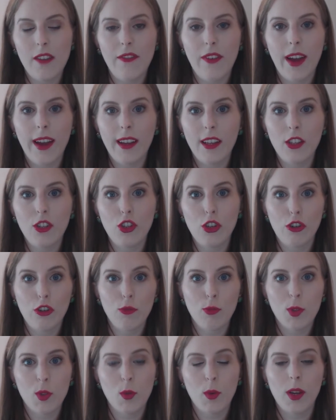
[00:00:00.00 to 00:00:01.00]
if I had to
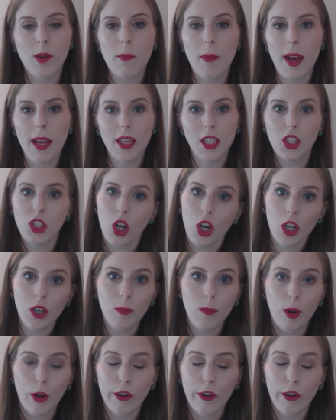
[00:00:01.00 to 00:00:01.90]
choose between buying the Tarte